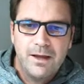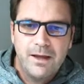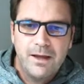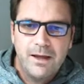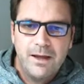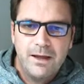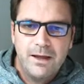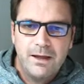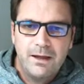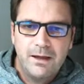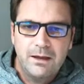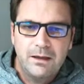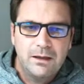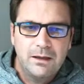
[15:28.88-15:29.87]

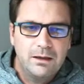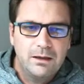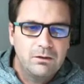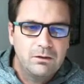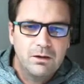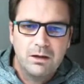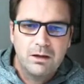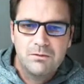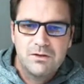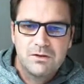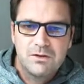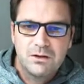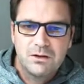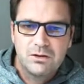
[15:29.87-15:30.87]
and I'm
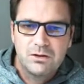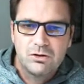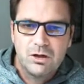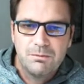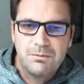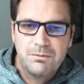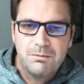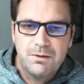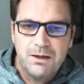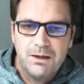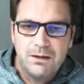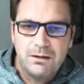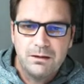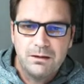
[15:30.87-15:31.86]
just going to drop them in
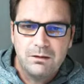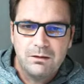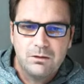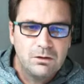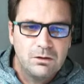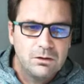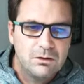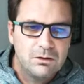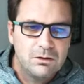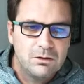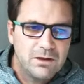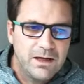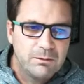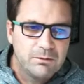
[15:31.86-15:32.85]
to
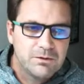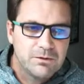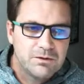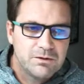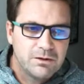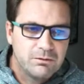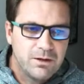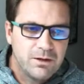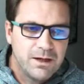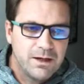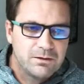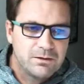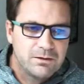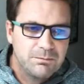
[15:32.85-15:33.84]
the labels on the
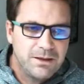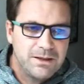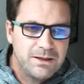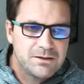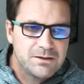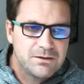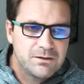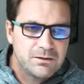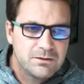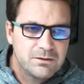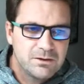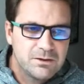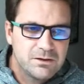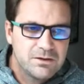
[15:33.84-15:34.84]
right, paste.
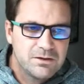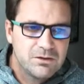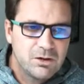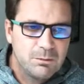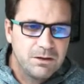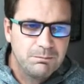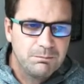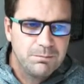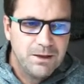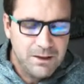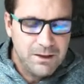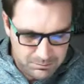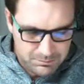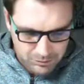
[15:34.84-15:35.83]
So it's just copy and
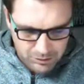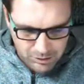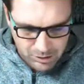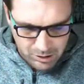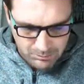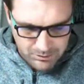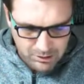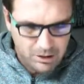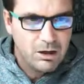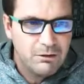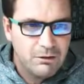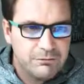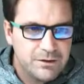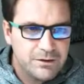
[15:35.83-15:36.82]
paste. Put a comma
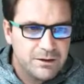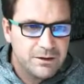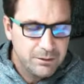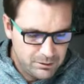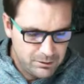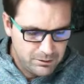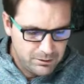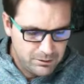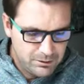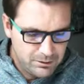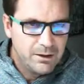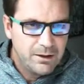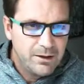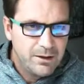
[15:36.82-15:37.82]
after
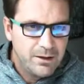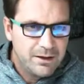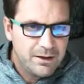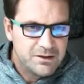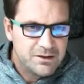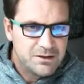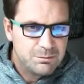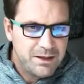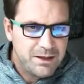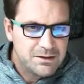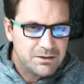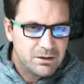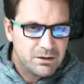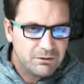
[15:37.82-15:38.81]
and a
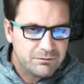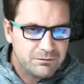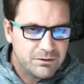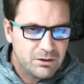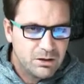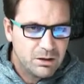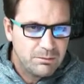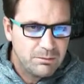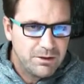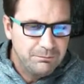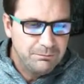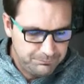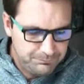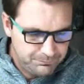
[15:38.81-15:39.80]
space after the comma.
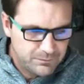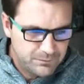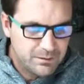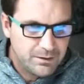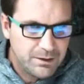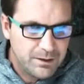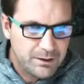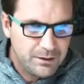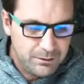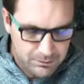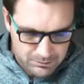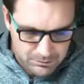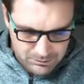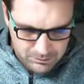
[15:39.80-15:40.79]
Okay,
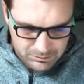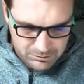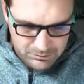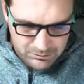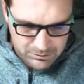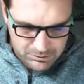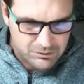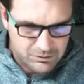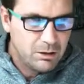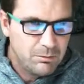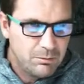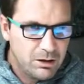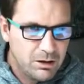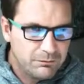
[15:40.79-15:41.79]
so it's a
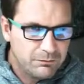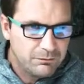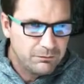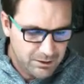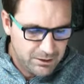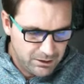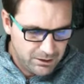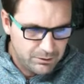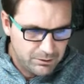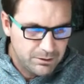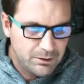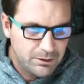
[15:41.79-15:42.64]
comma after the keyword